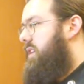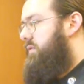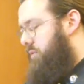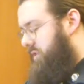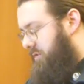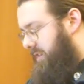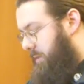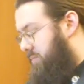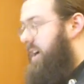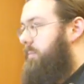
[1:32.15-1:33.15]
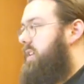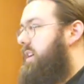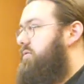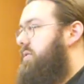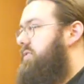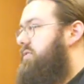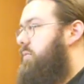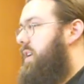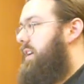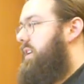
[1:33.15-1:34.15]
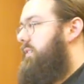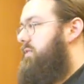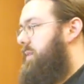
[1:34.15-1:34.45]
if you were to create a property interest in wildlife,